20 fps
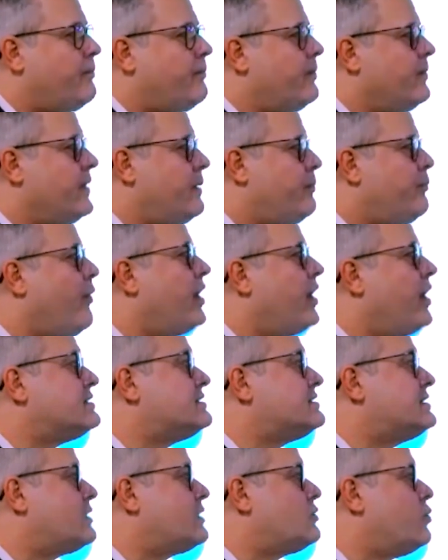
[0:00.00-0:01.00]
The point
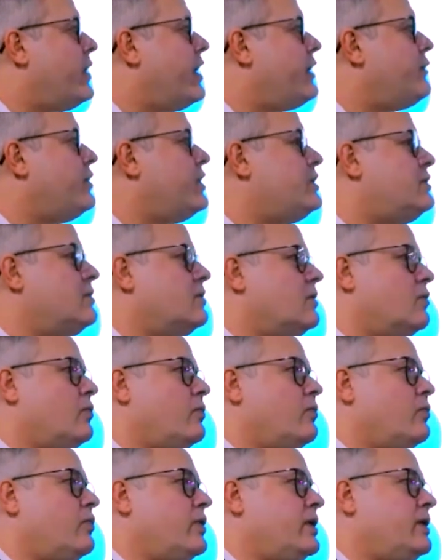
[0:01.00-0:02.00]
is that when
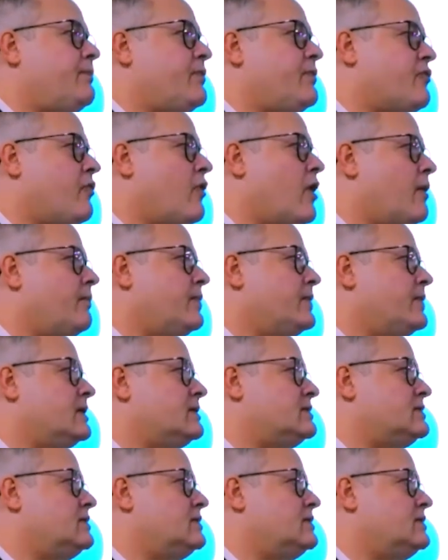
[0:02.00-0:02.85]
we perform